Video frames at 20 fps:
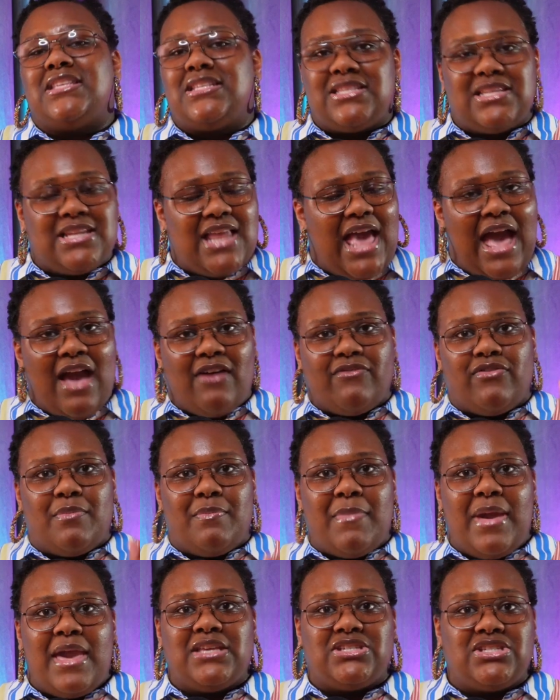is an
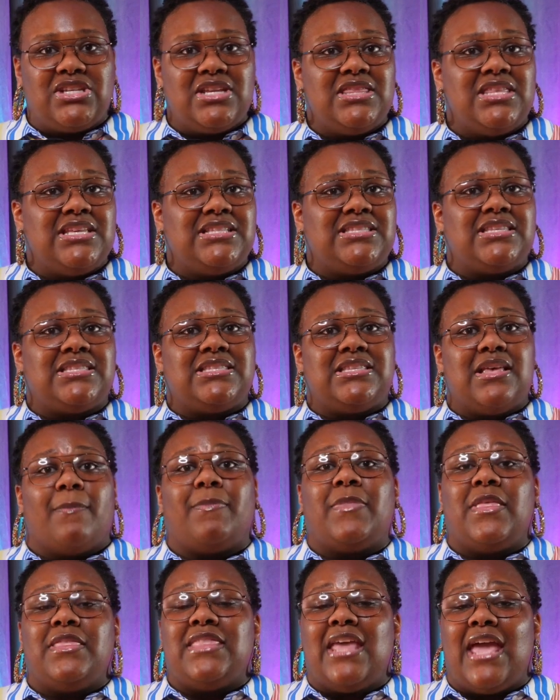affirmation. This is
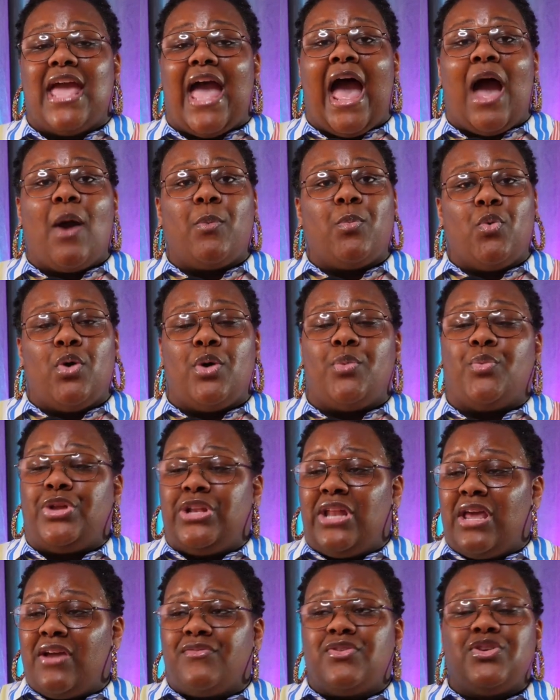something that I want
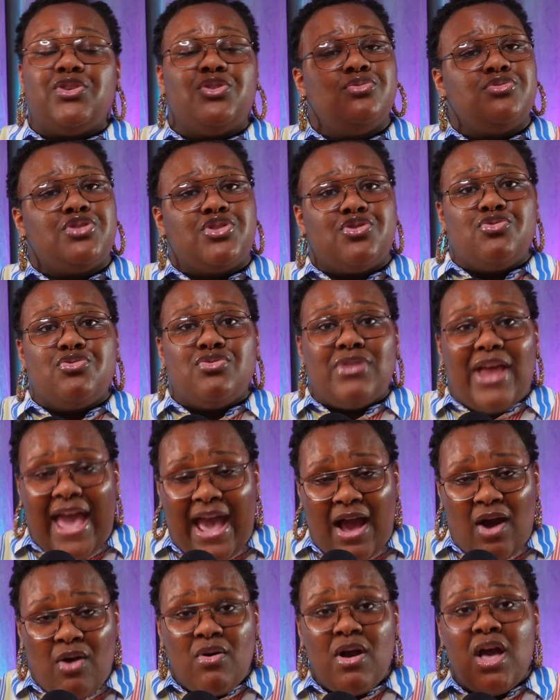whenever you tune
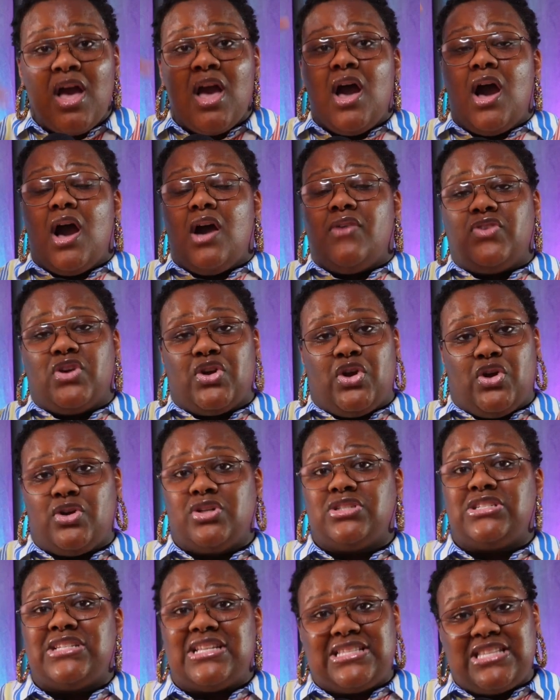out of a
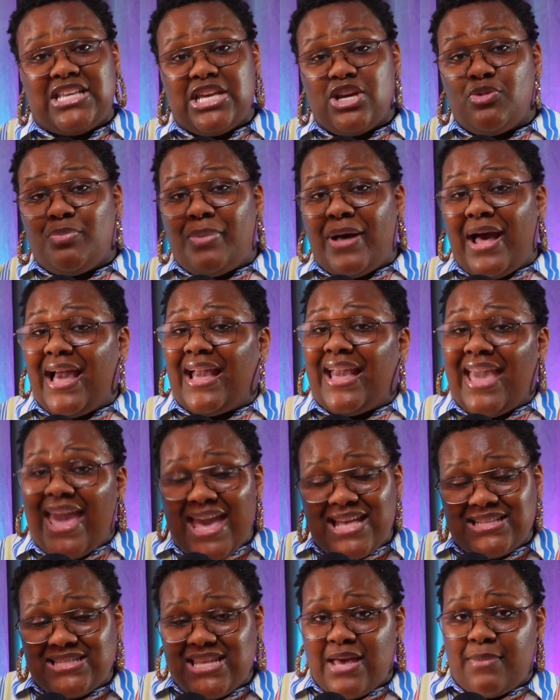Girl Just Heal
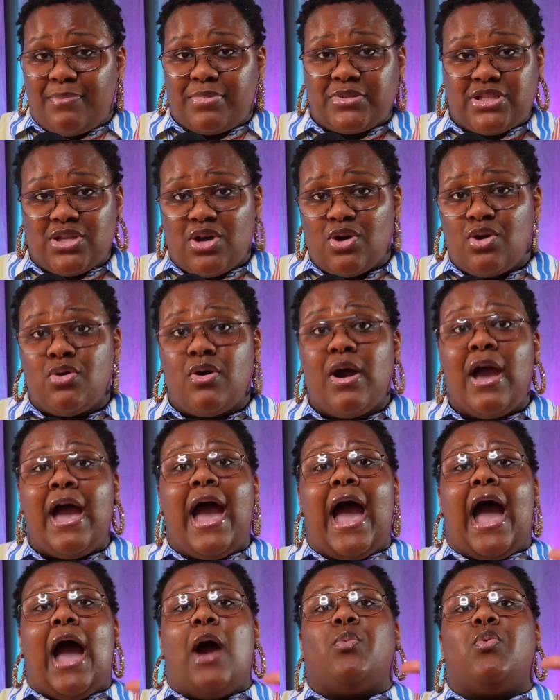podcast episode.
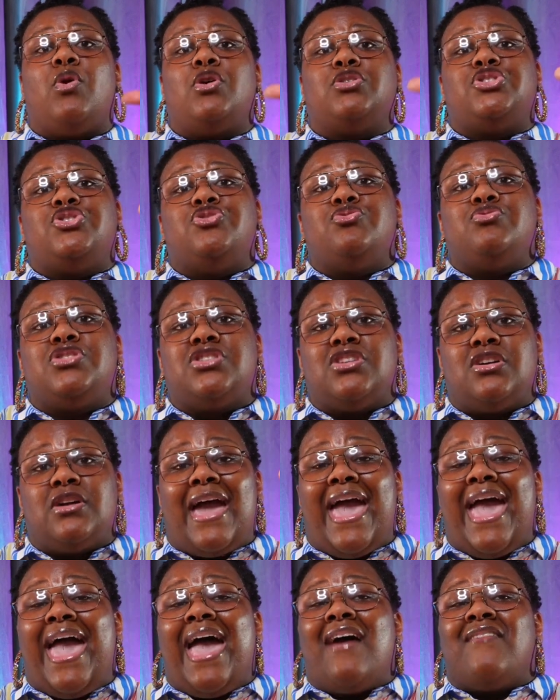I want you to
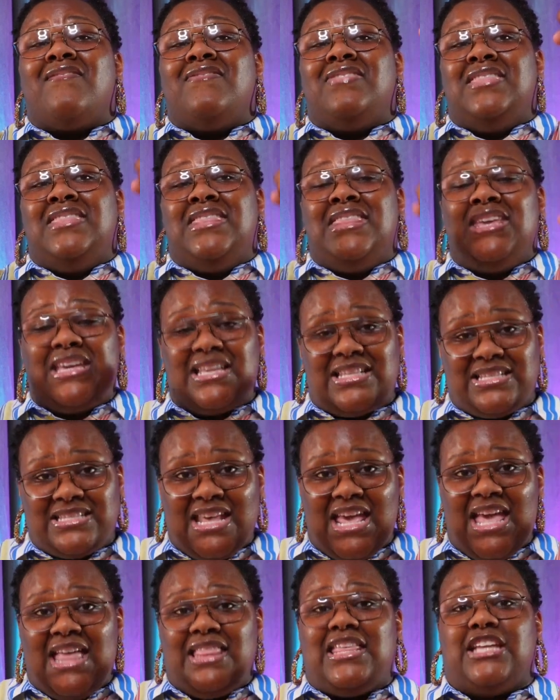have this
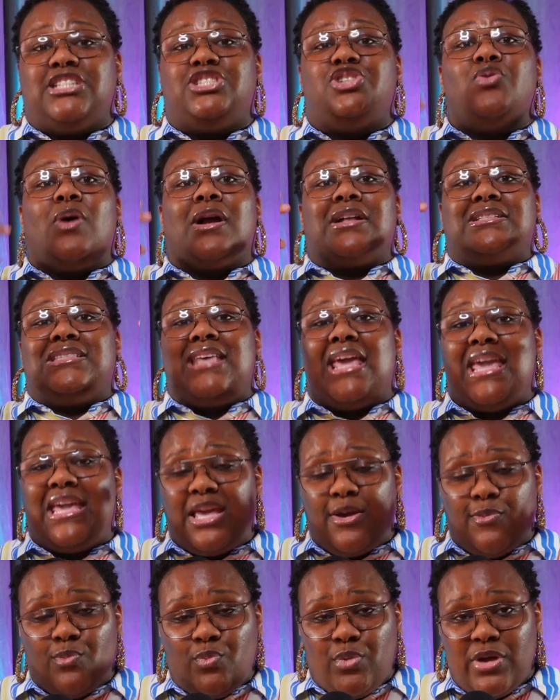that you are
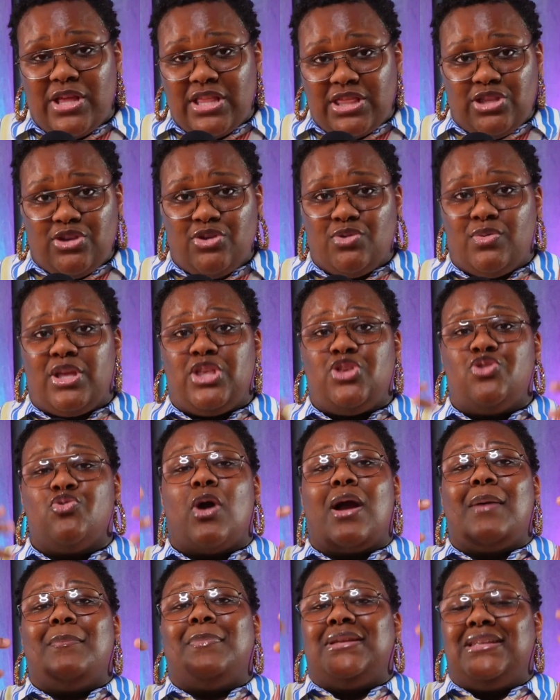taking with you and you
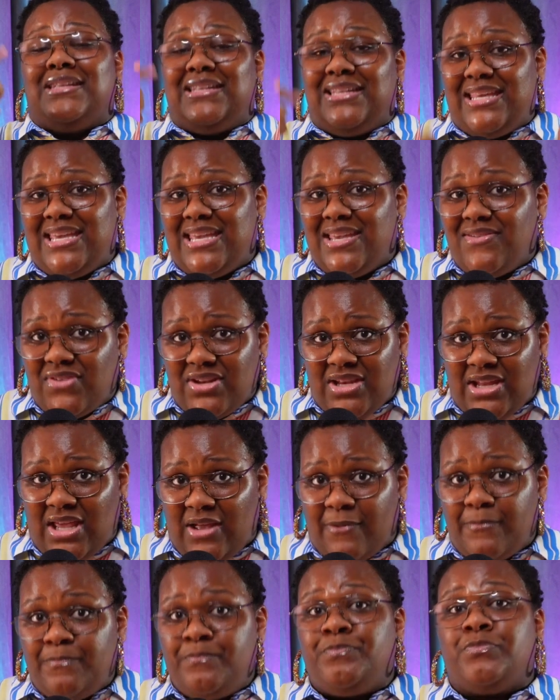are believing
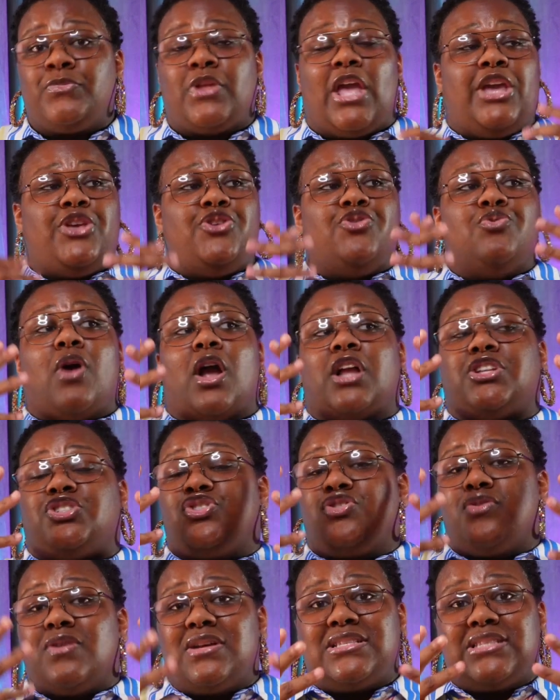it and you are
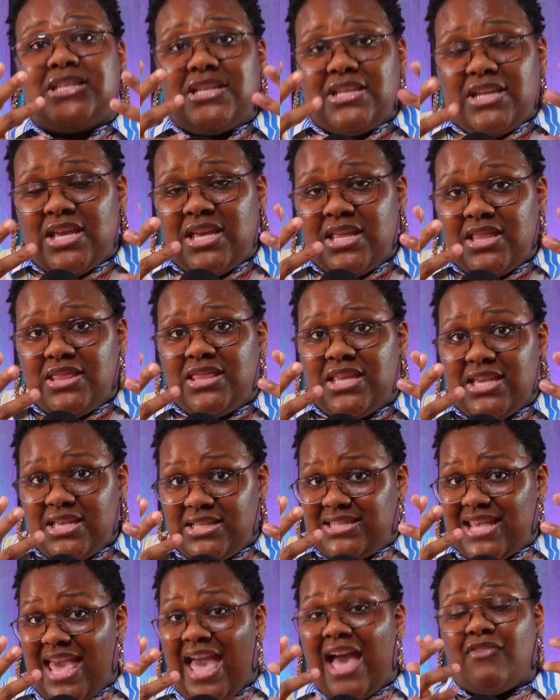trusting in
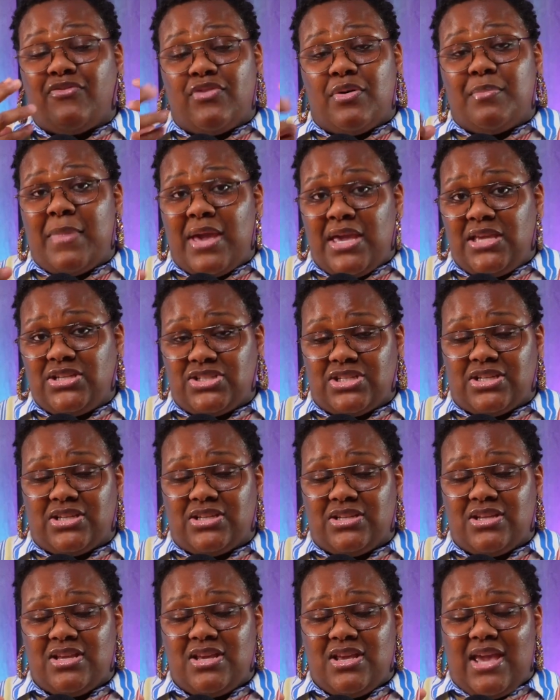this
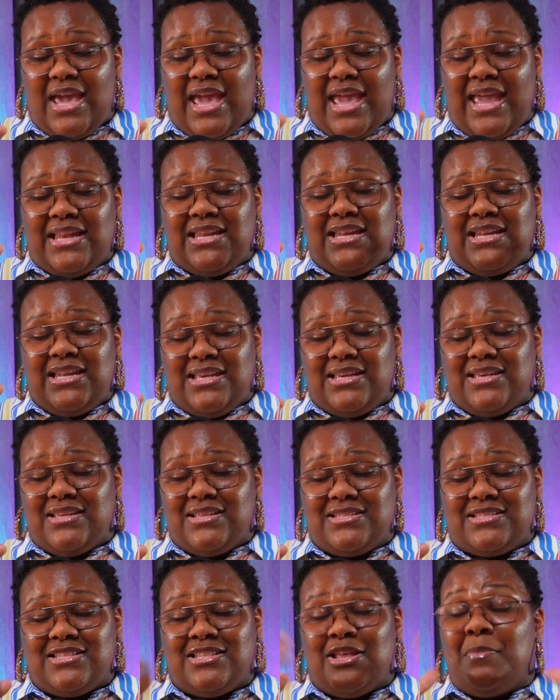affirmation. And it
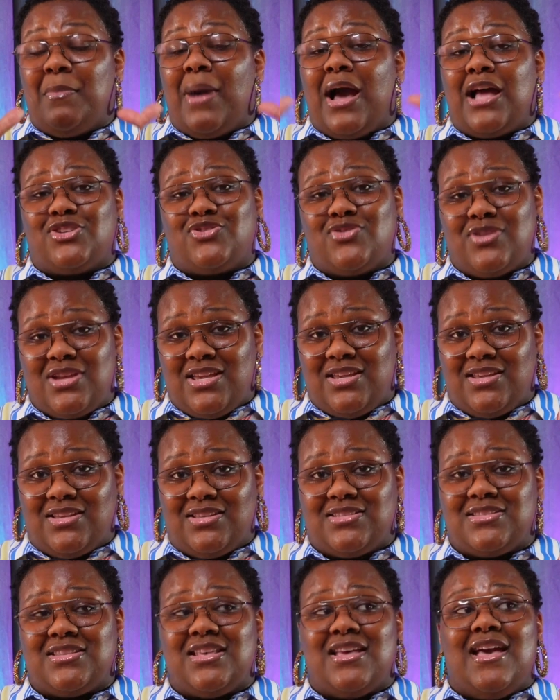is the mantra
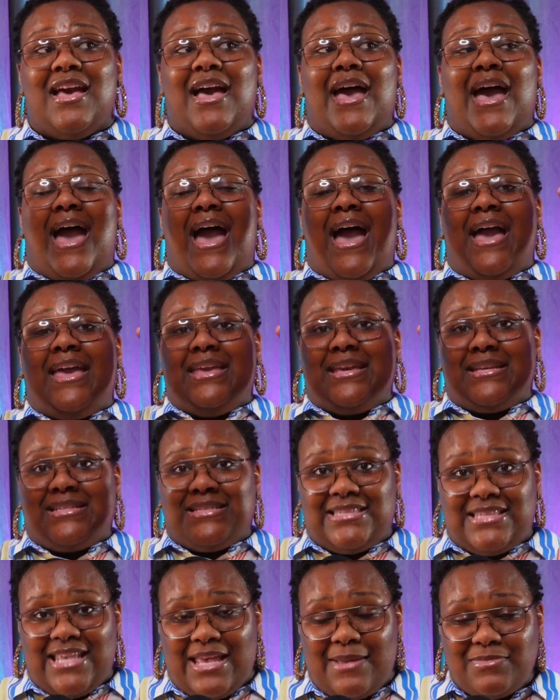is I
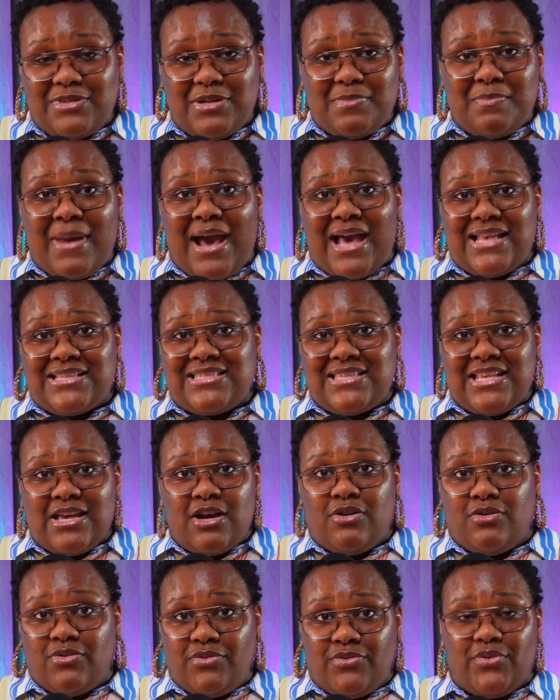accept
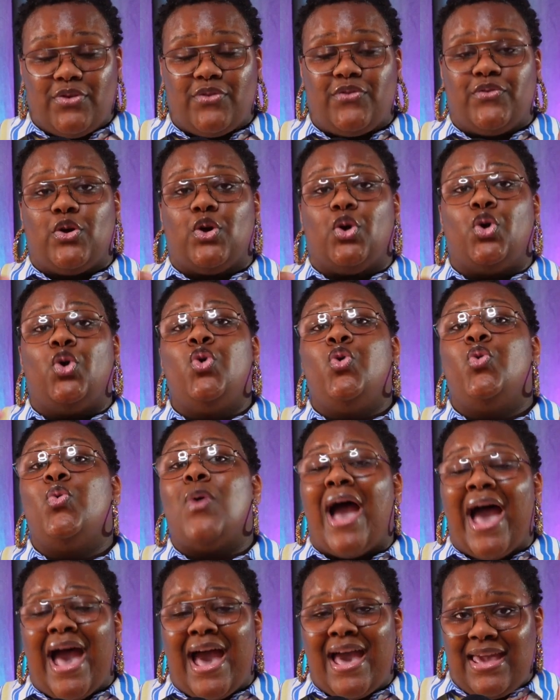myself for
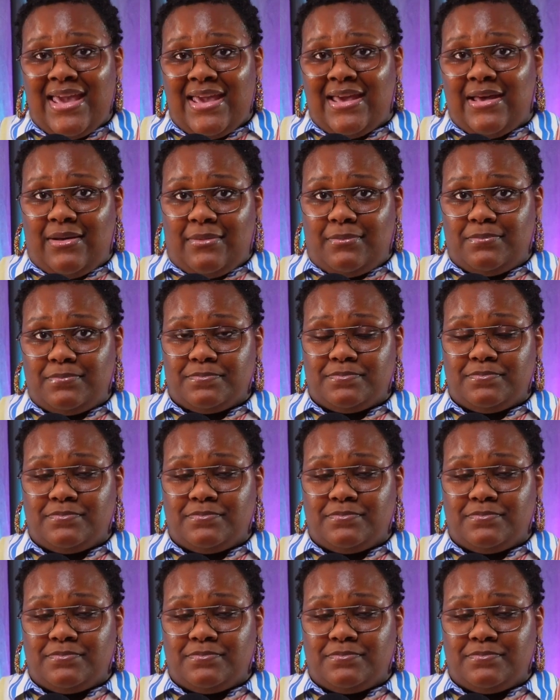who I am.